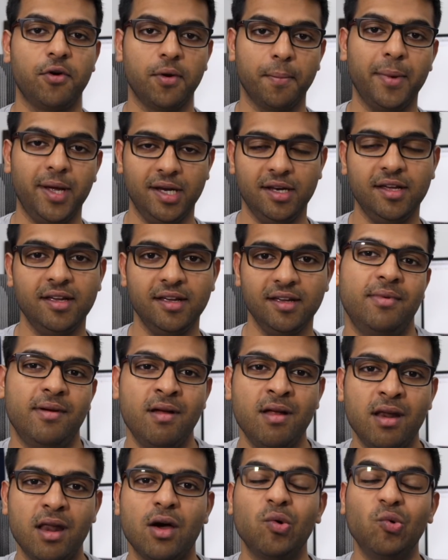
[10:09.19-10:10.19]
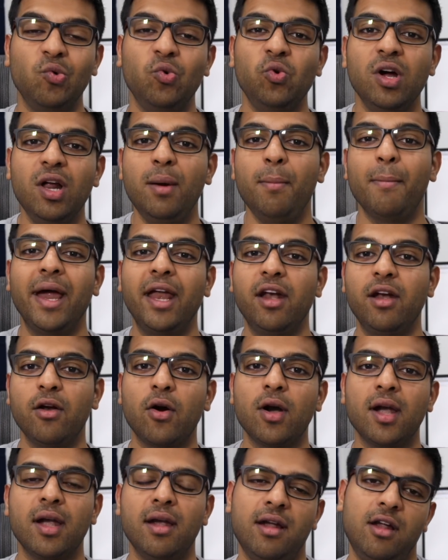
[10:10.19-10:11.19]
many. Now Google might
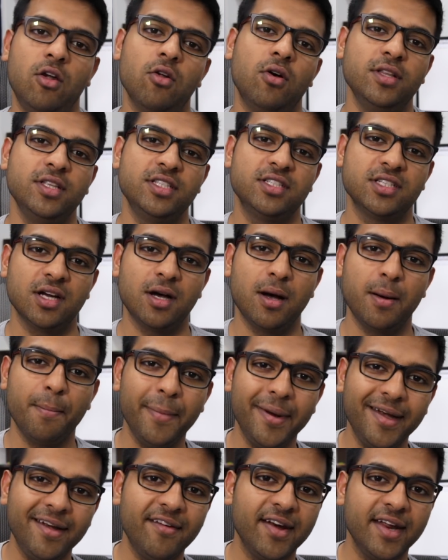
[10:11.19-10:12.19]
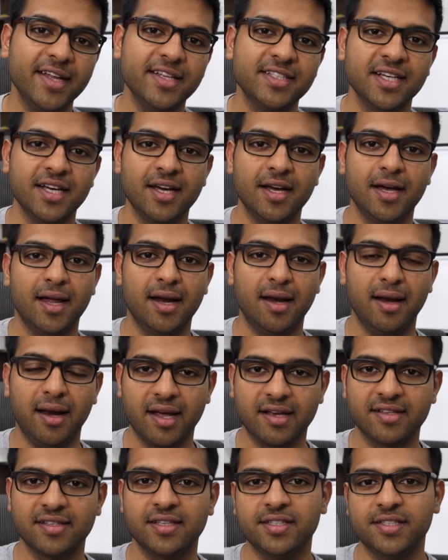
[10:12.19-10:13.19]
not launch a mid-range
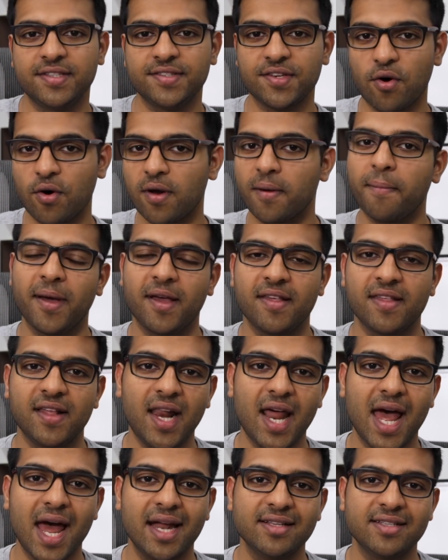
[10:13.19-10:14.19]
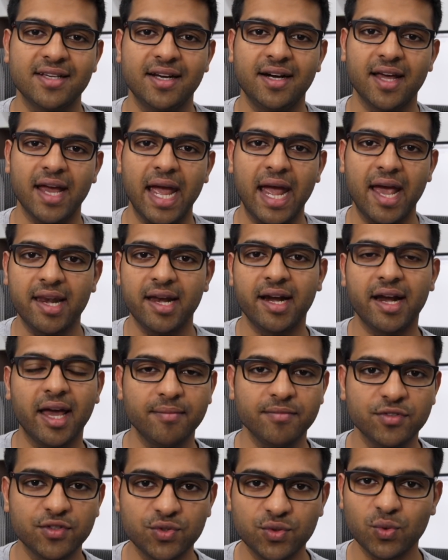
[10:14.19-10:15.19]
Nexus or a Pixel handset
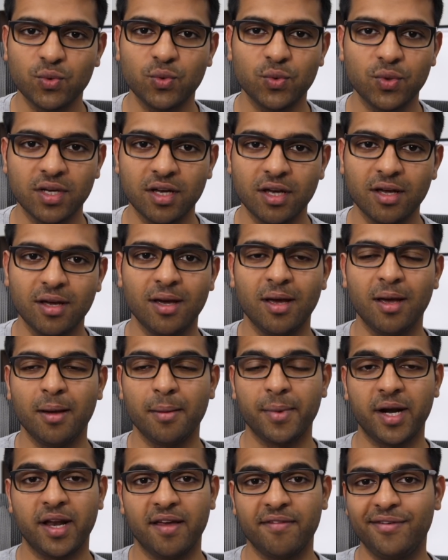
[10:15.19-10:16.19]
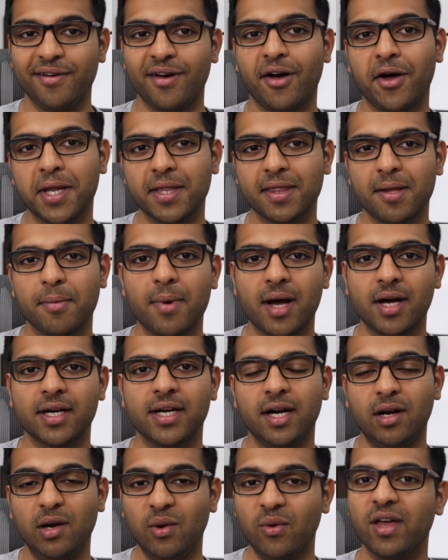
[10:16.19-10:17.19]
anytime soon. But if you are in the
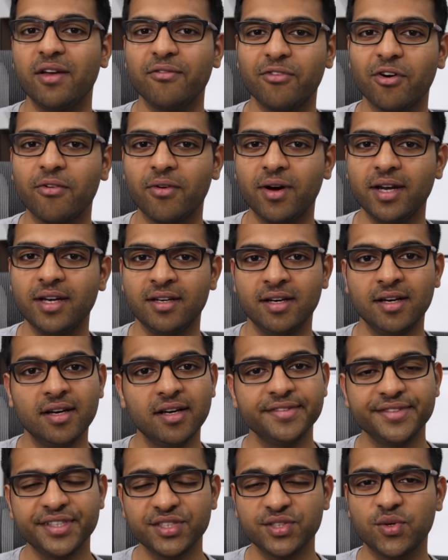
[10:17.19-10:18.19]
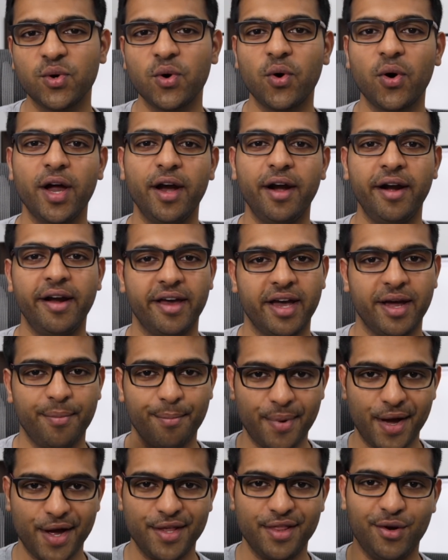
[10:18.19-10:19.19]
market looking for one, just go ahead
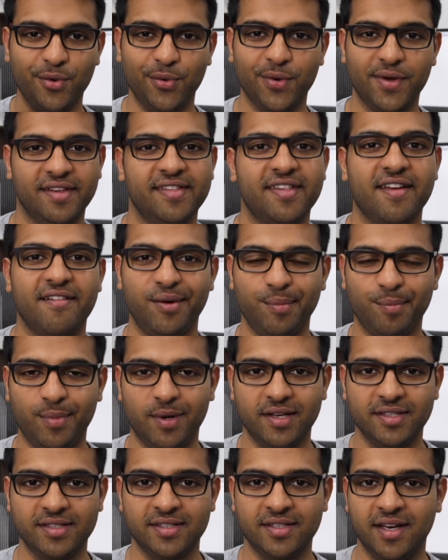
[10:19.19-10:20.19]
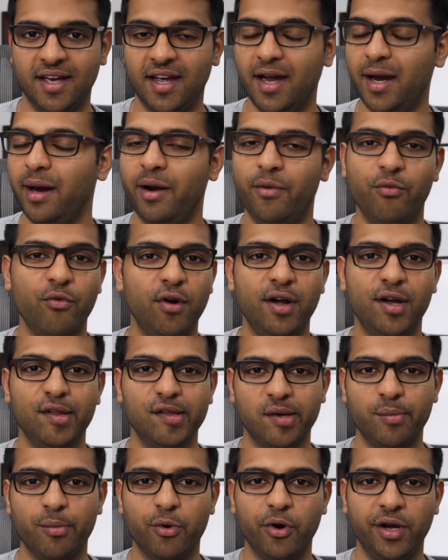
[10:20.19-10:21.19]
and buy the Nokia 7 Plus. It won't
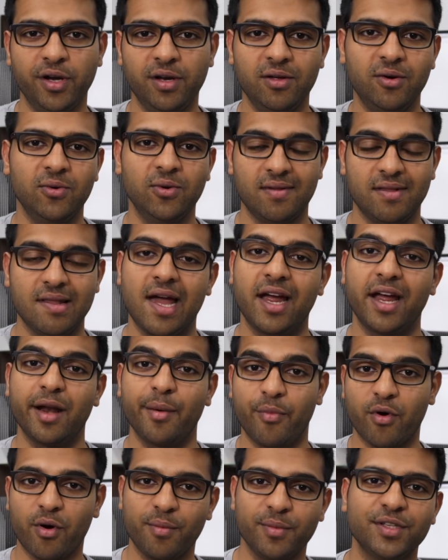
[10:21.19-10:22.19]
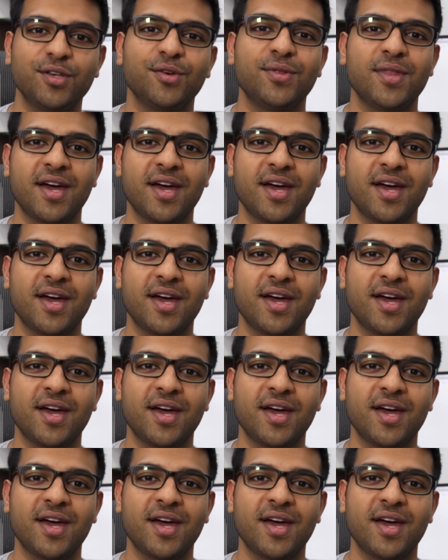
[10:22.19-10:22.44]
disappoint you. I can promise you